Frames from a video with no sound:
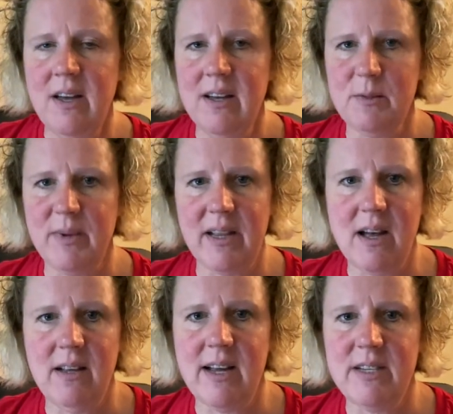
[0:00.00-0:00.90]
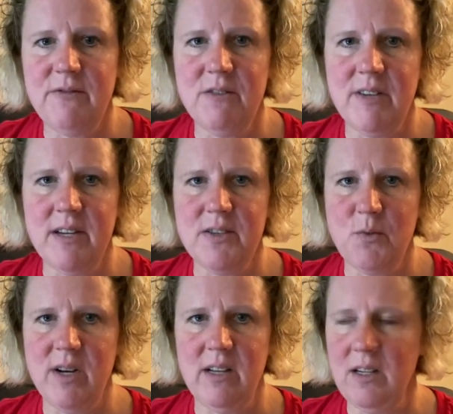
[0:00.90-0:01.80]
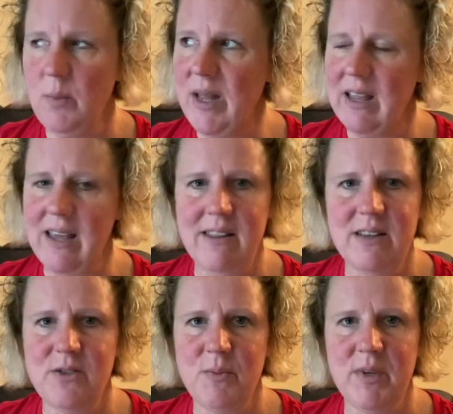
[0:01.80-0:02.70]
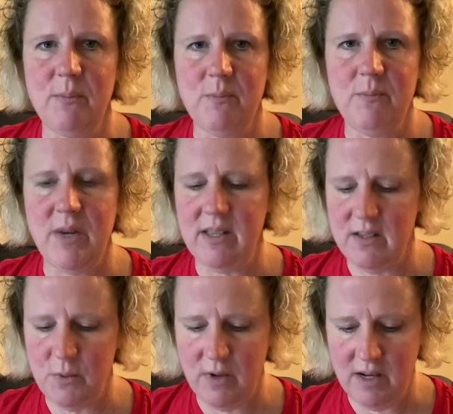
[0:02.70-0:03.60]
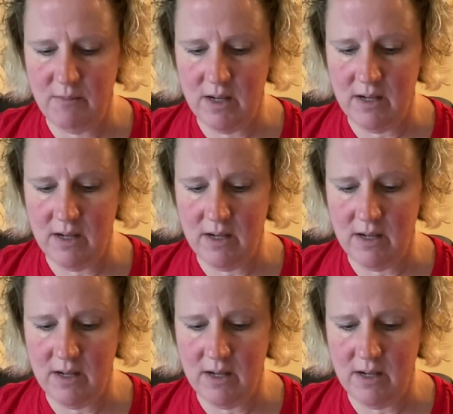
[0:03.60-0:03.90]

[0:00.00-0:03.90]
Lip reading: because my last few videos have been a little bit lengthy, so I'm going to pick this one up